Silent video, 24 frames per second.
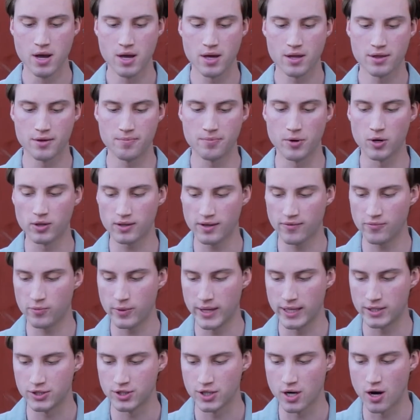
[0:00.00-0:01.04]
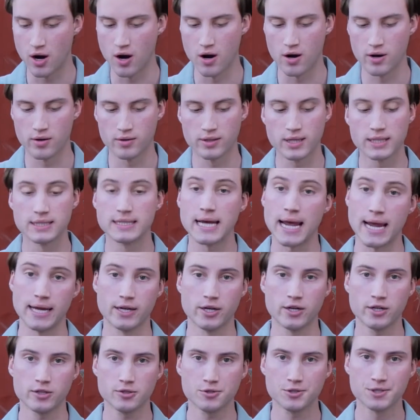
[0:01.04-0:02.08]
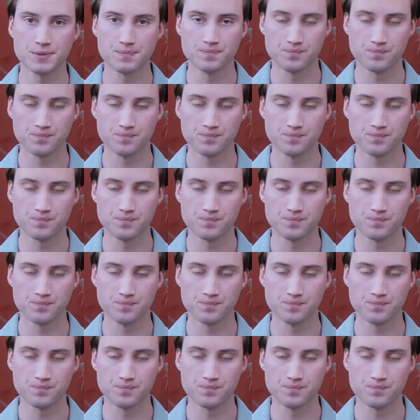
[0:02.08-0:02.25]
the bulk of which are containers.